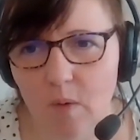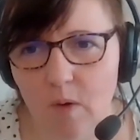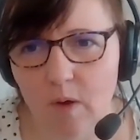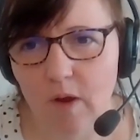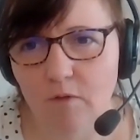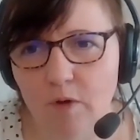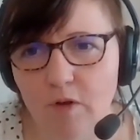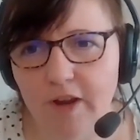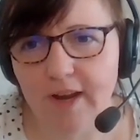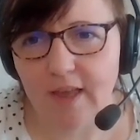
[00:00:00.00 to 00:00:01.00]
if we're
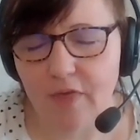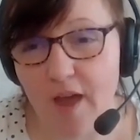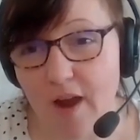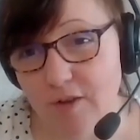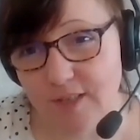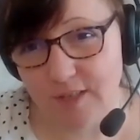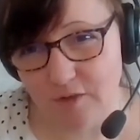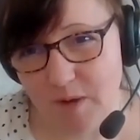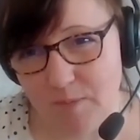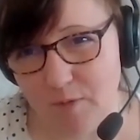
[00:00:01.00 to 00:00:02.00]
looking at thousands
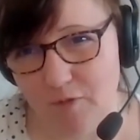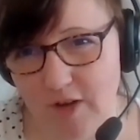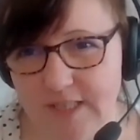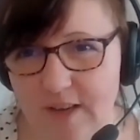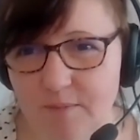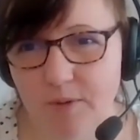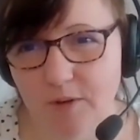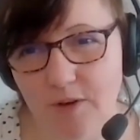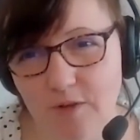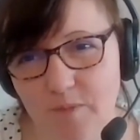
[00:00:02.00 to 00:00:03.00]
of people, for example,
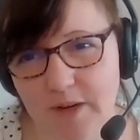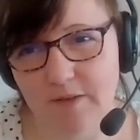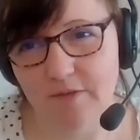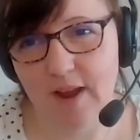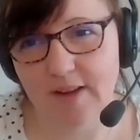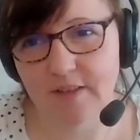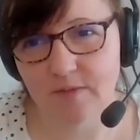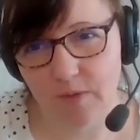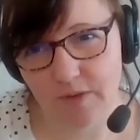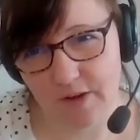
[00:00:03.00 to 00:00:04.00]
who've been infected
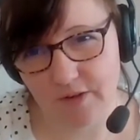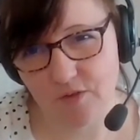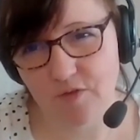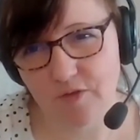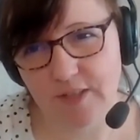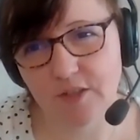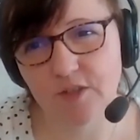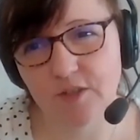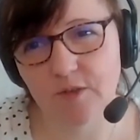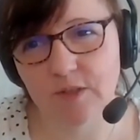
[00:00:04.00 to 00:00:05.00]
with
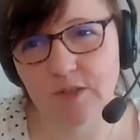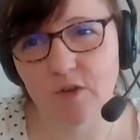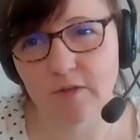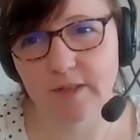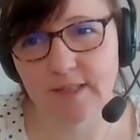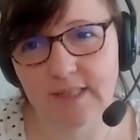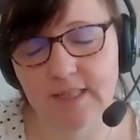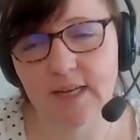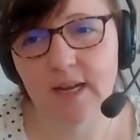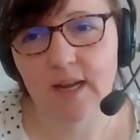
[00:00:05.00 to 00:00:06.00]
SARS-CoV-2 in Scotland,
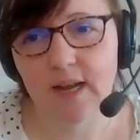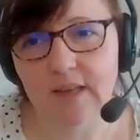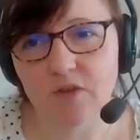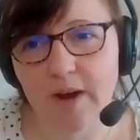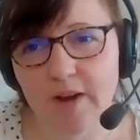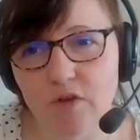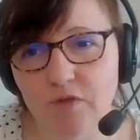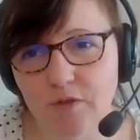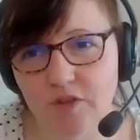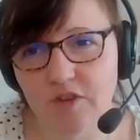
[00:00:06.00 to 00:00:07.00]
it's quite
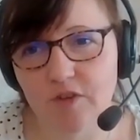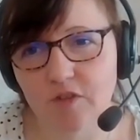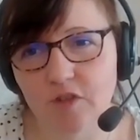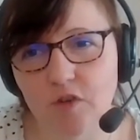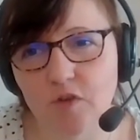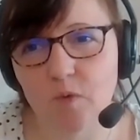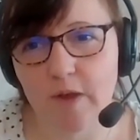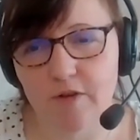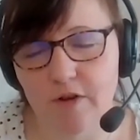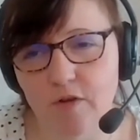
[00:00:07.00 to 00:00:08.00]
useful to know
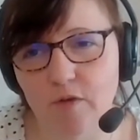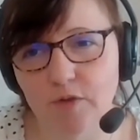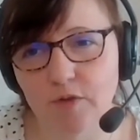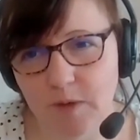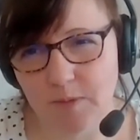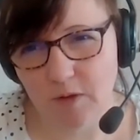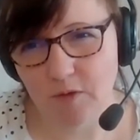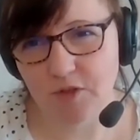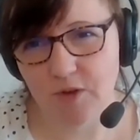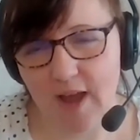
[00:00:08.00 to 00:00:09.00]
whether or not those people
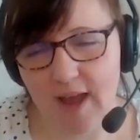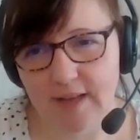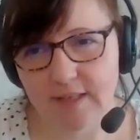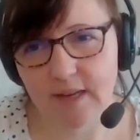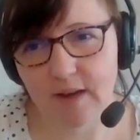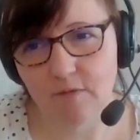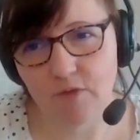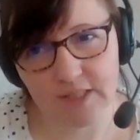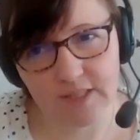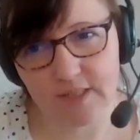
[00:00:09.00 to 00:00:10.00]
also had
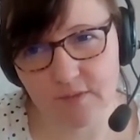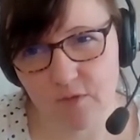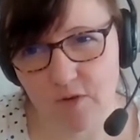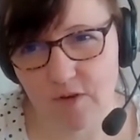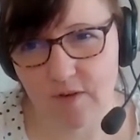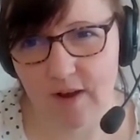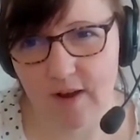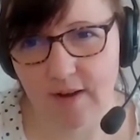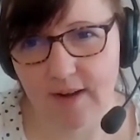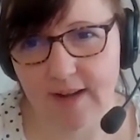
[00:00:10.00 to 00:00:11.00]
risks for
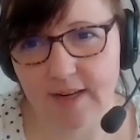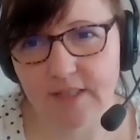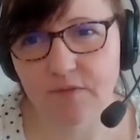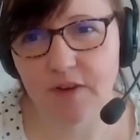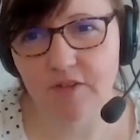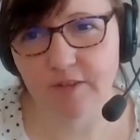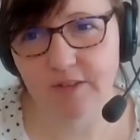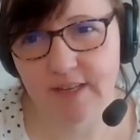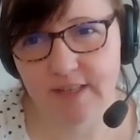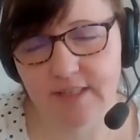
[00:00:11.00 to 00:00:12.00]
getting severe
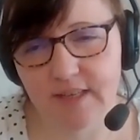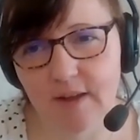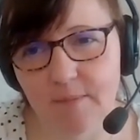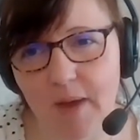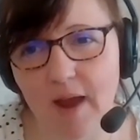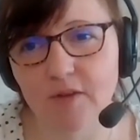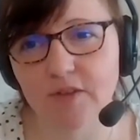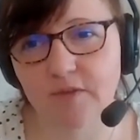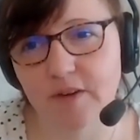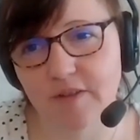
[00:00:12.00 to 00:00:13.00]
illness, how
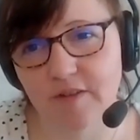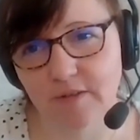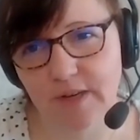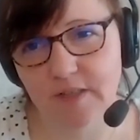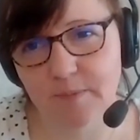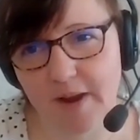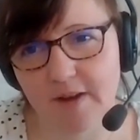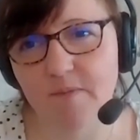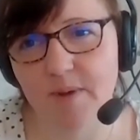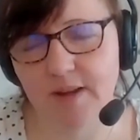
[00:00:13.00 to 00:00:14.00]
severe their illness might
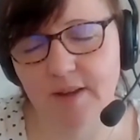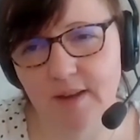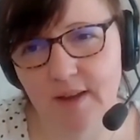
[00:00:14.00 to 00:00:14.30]
have been,